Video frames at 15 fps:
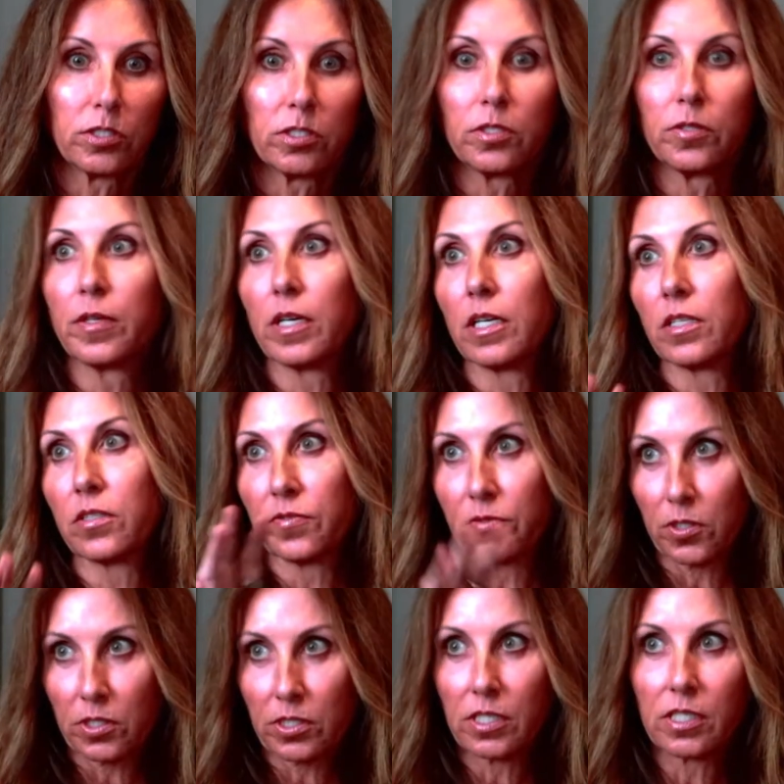should do this
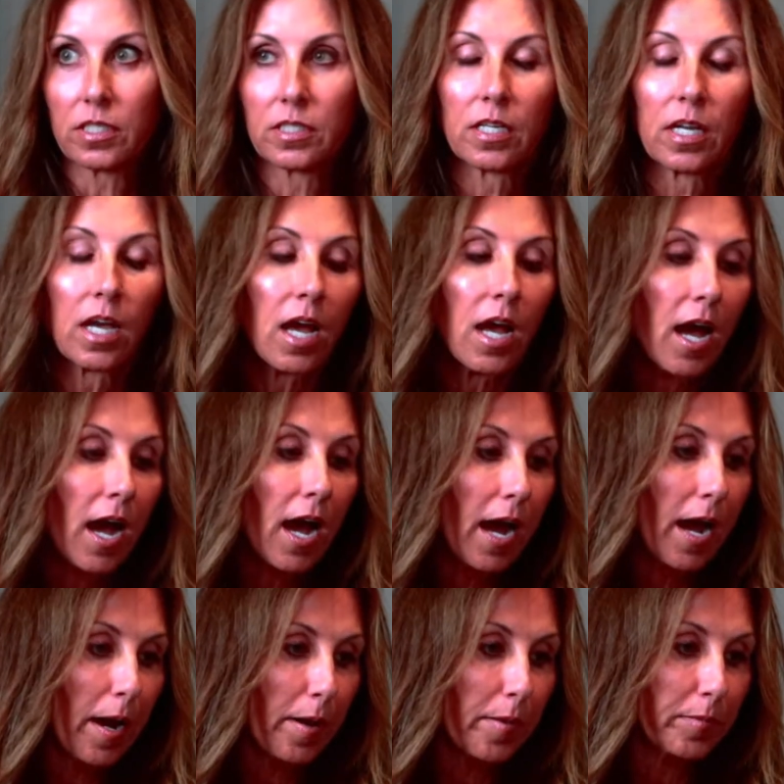versus
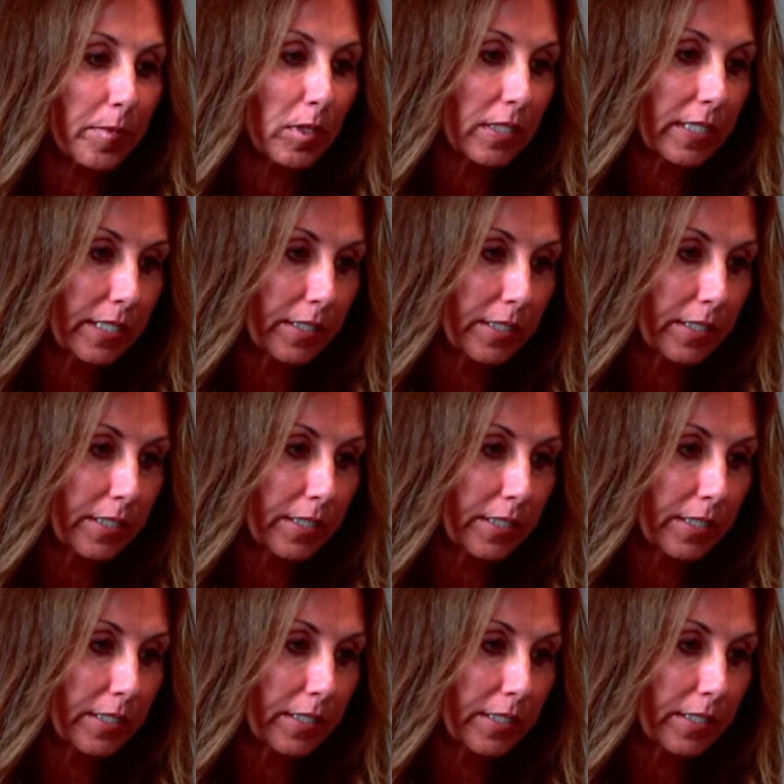you're